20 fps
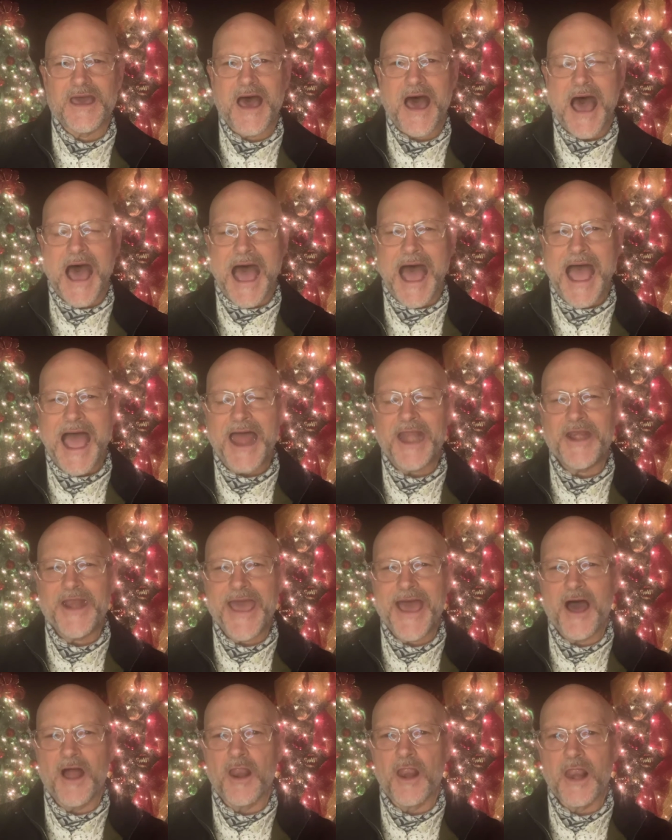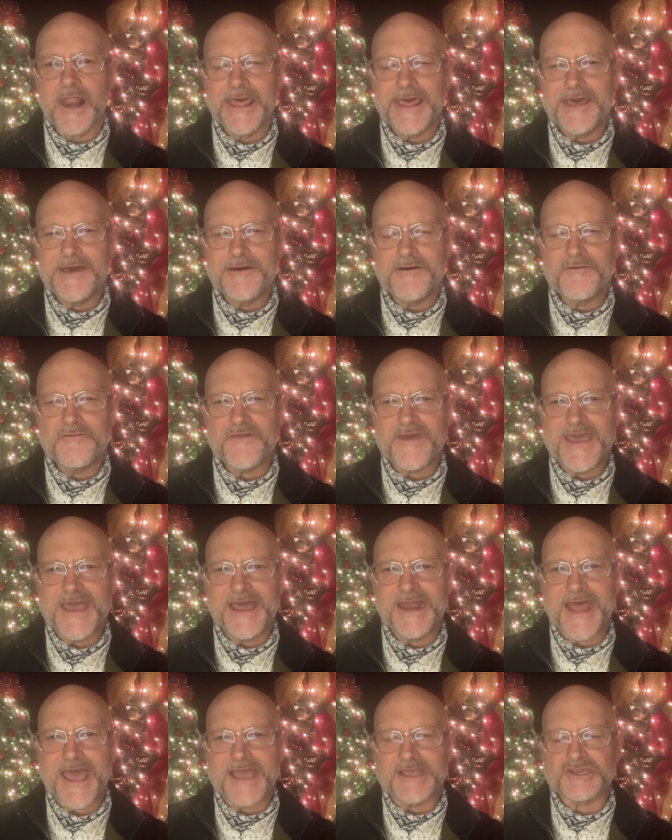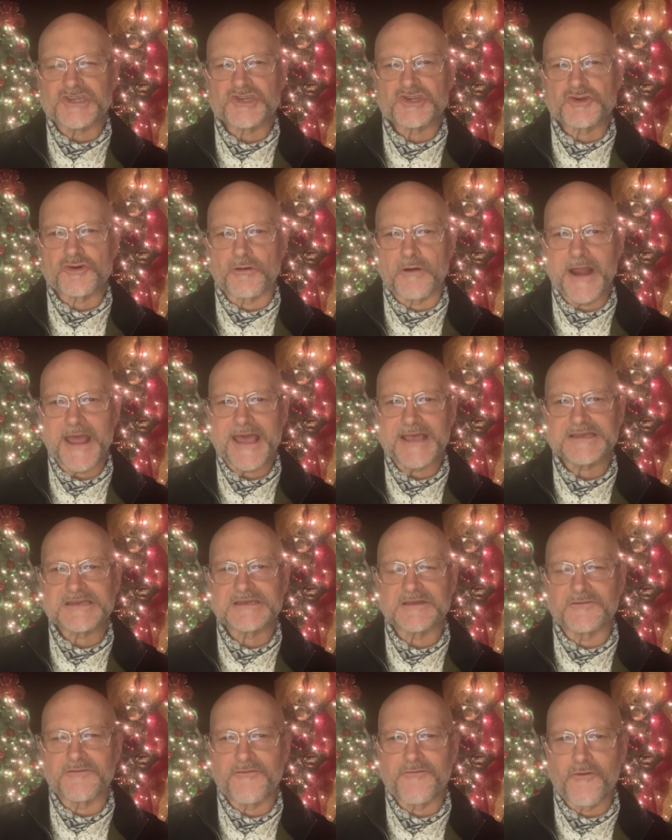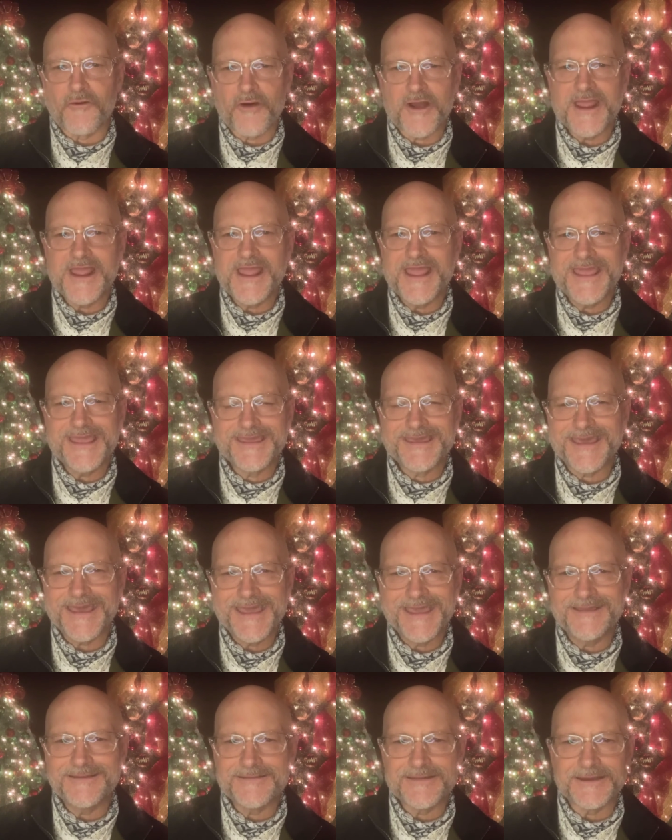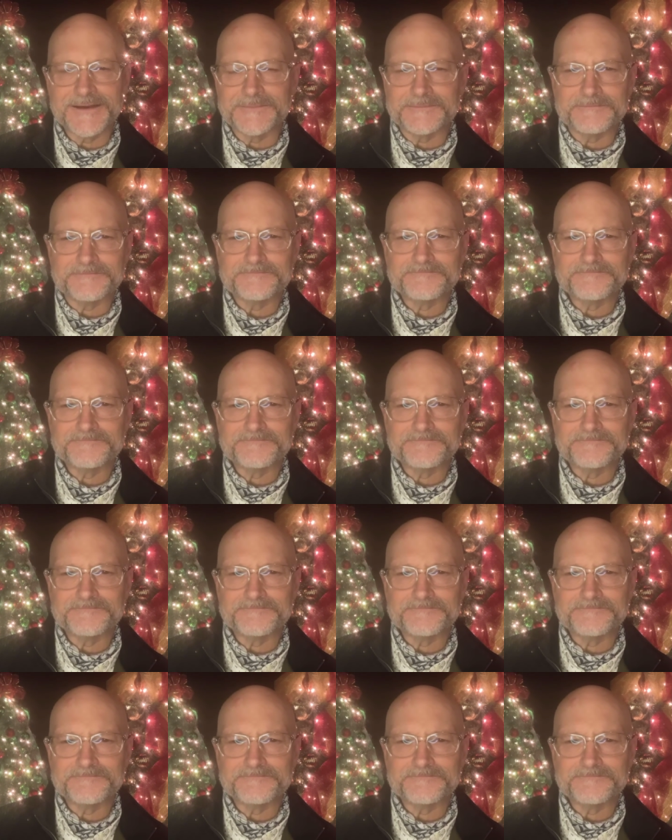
I now live in a stress free kingdom.